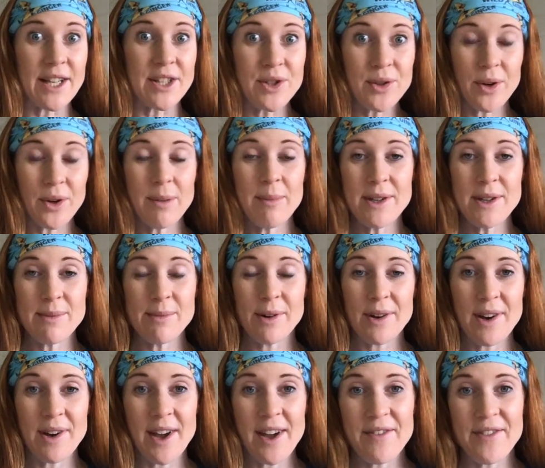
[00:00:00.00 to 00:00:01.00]
Join me
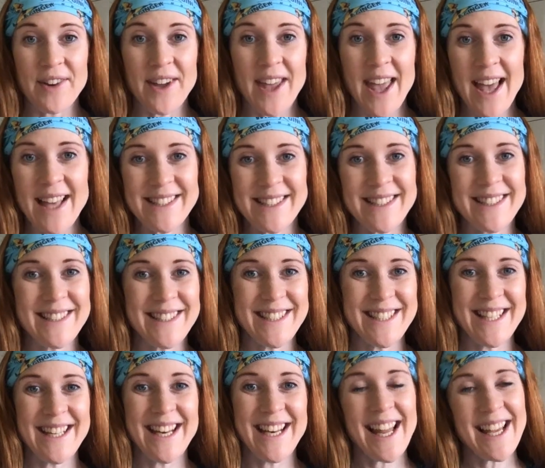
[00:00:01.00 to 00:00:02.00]
tomorrow night for guest
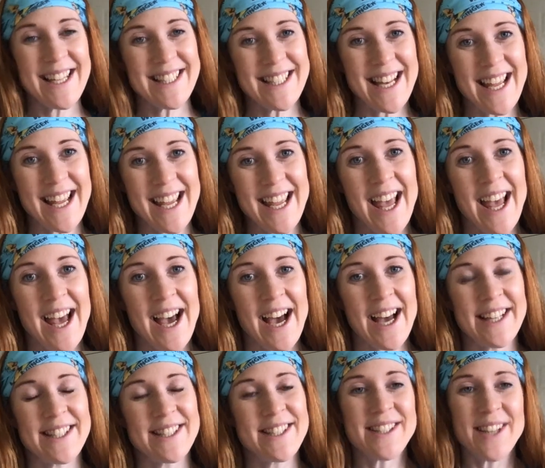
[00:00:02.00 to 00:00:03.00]
Dean Leslie,
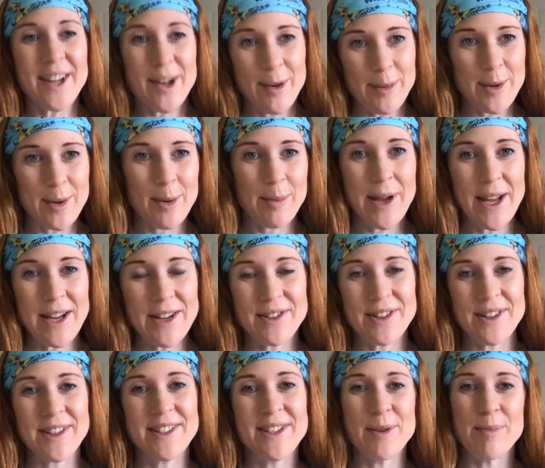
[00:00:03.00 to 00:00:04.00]
and sign up to your
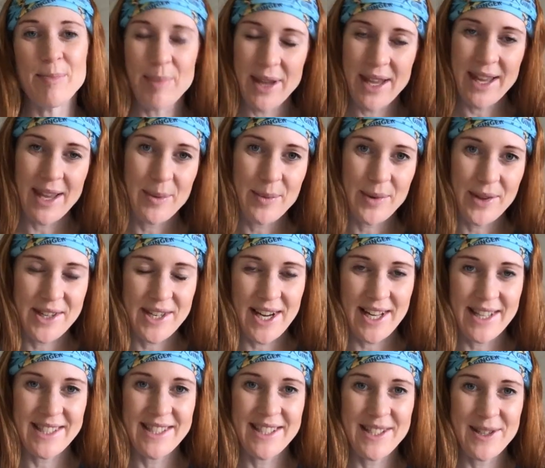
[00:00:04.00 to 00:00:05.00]
Patreon to be in with a
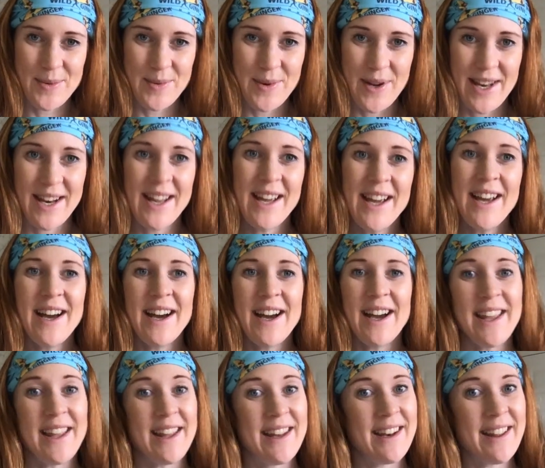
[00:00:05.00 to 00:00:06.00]
chance to win
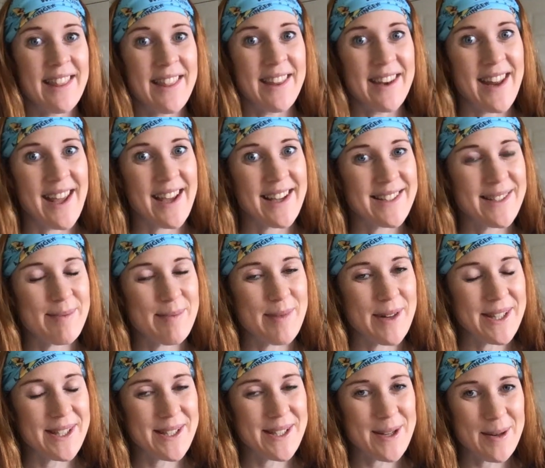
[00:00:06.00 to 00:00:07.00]
in the next
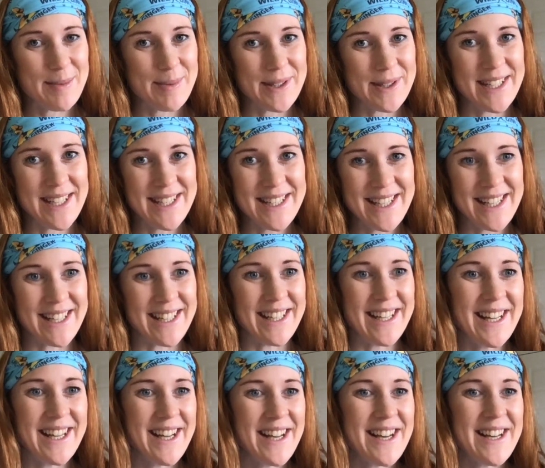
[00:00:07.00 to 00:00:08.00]
month's
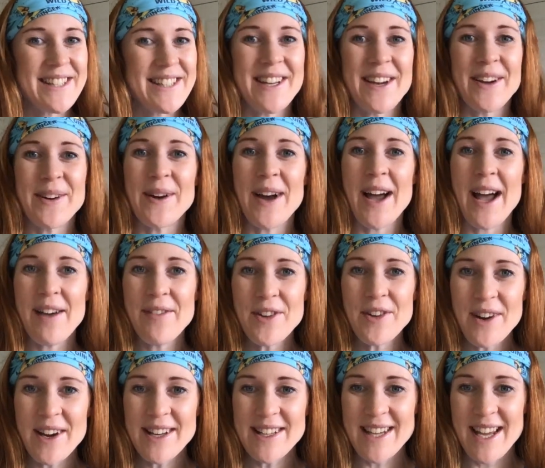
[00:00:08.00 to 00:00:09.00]
competition. So have
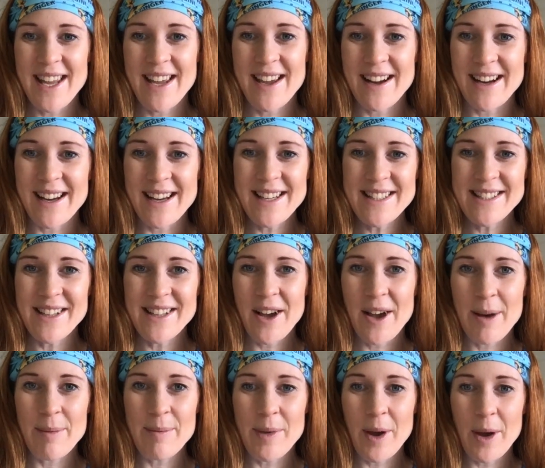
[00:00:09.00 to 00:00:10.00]
a great day, guys.
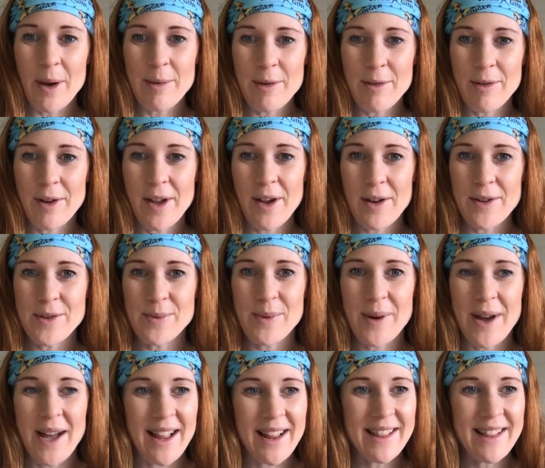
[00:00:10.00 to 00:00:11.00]
Hope your running goes
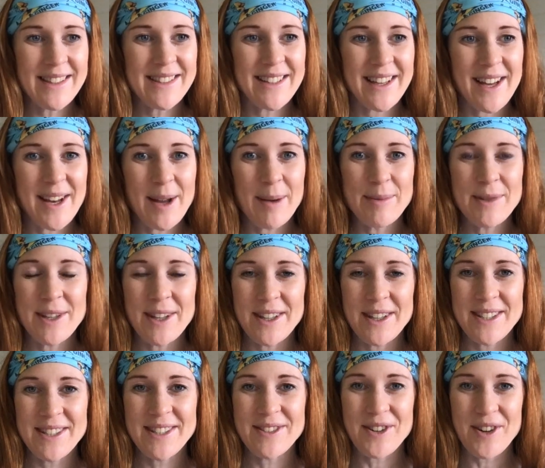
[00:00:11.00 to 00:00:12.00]
well. Sign up to
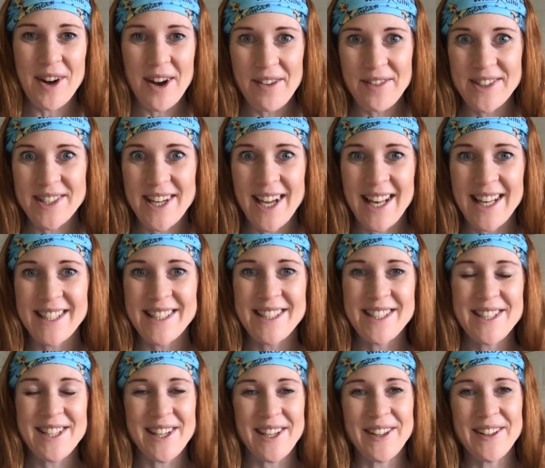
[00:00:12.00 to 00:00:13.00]
the Strava
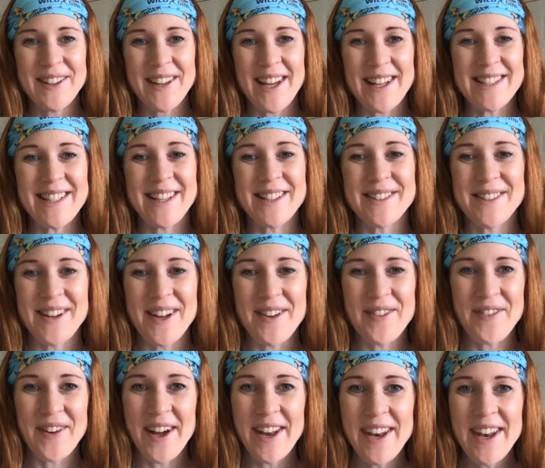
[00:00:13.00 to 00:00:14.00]
challenge too, that sounds really
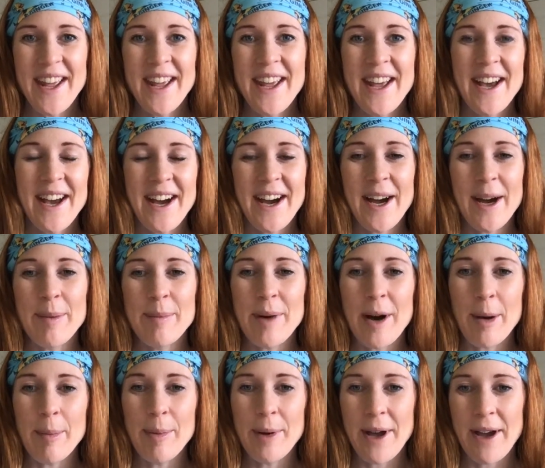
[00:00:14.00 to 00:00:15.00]
fun.
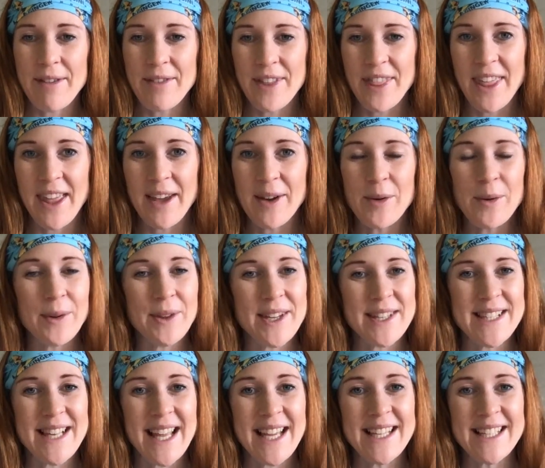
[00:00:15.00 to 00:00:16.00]
I'll put everything, all
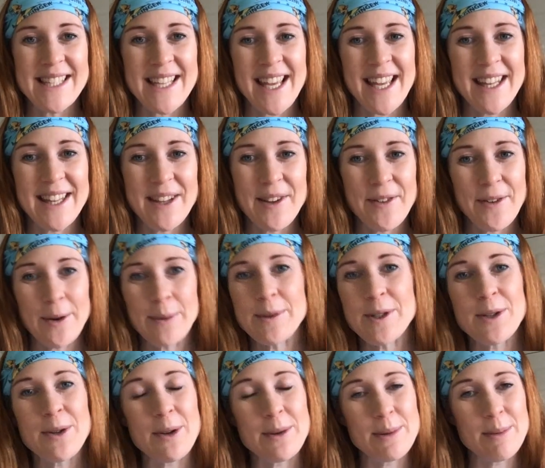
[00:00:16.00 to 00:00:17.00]
these links, in the film
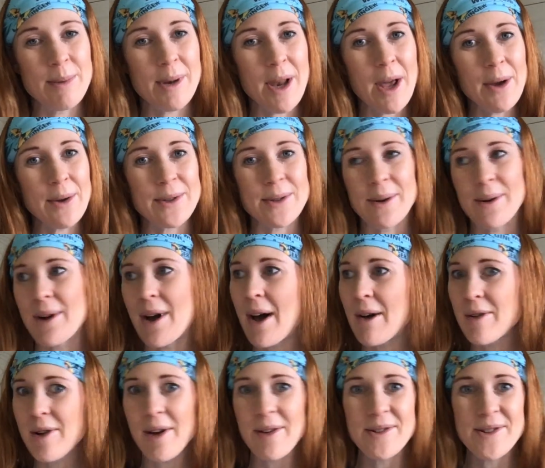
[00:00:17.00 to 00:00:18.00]
description below, so
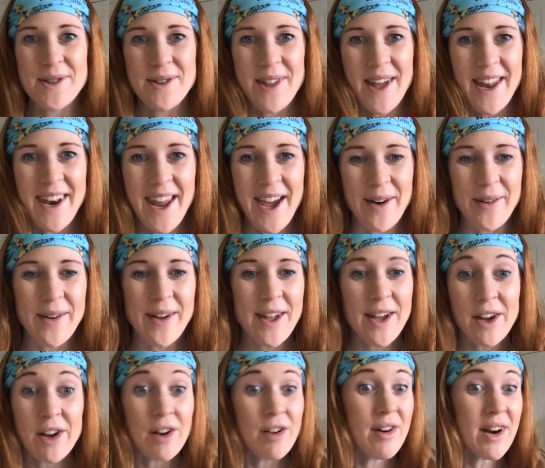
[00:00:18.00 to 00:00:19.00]
I'll go and do that now.
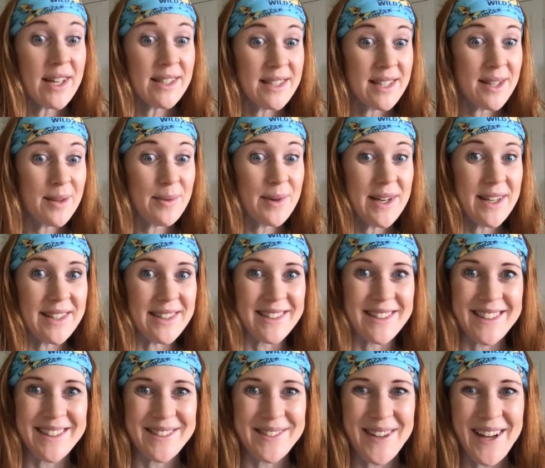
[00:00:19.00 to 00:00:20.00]
Congrats to the
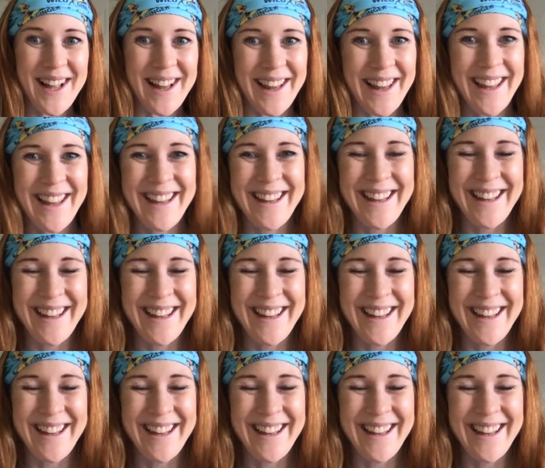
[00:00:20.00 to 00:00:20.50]
winners as well.